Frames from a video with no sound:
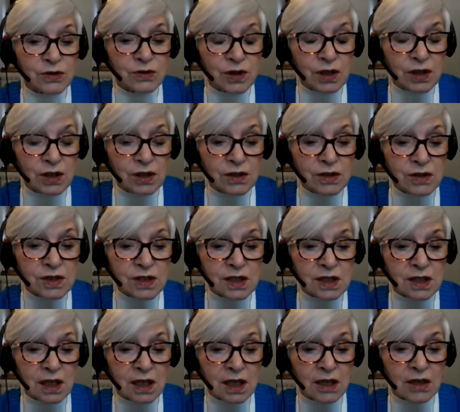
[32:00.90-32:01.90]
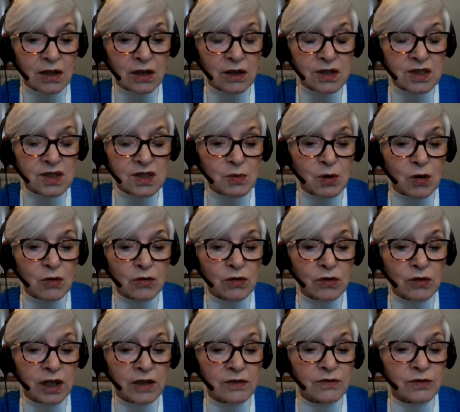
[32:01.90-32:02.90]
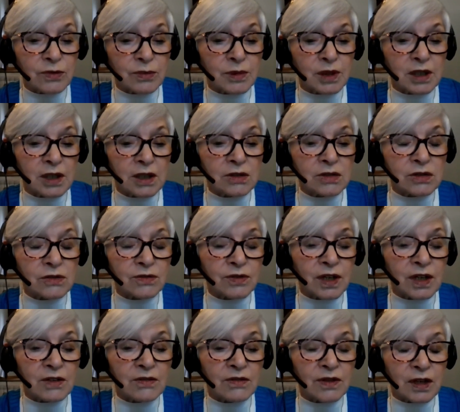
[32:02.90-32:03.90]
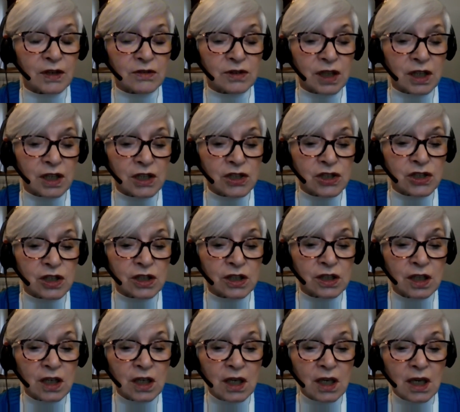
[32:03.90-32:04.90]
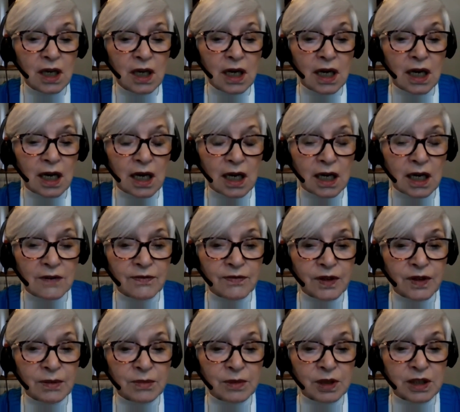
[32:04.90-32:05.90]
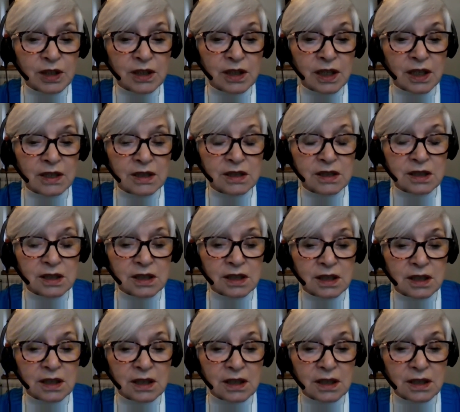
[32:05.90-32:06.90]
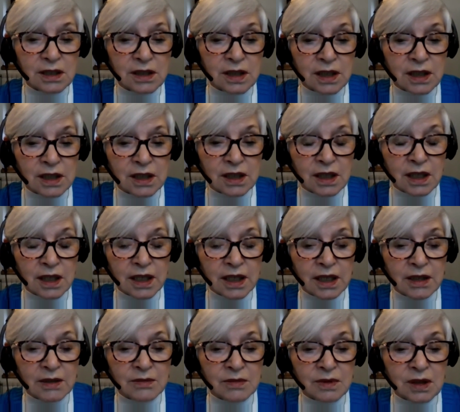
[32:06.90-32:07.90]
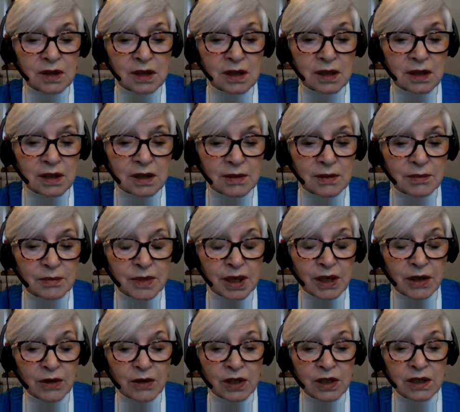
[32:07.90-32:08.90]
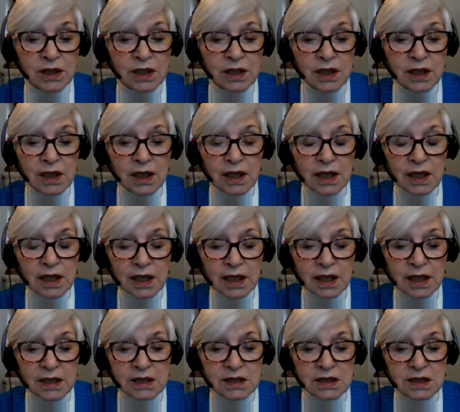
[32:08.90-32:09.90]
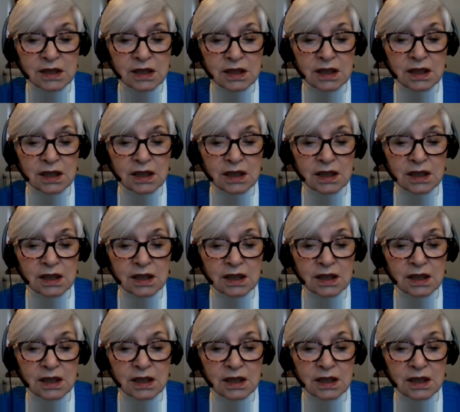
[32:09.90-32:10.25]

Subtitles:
2 years, and then I got a small grant from an interfaith foundation family that I had married and